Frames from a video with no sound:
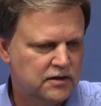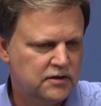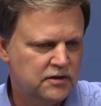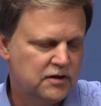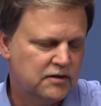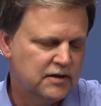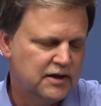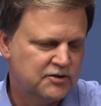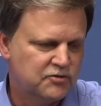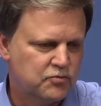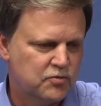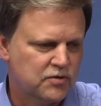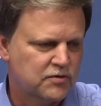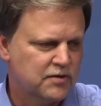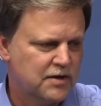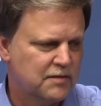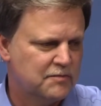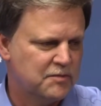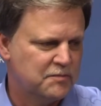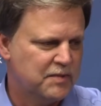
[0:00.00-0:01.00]
You know, that's
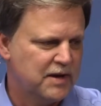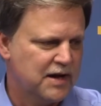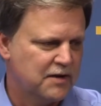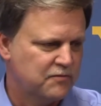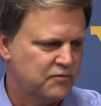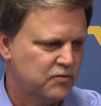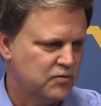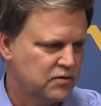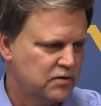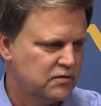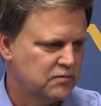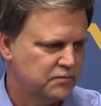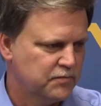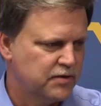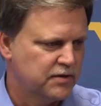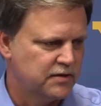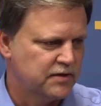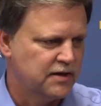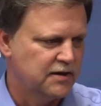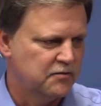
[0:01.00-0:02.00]
worth coming back for,
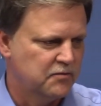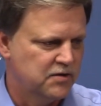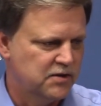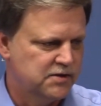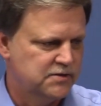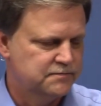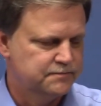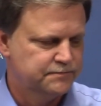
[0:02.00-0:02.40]
put it that way.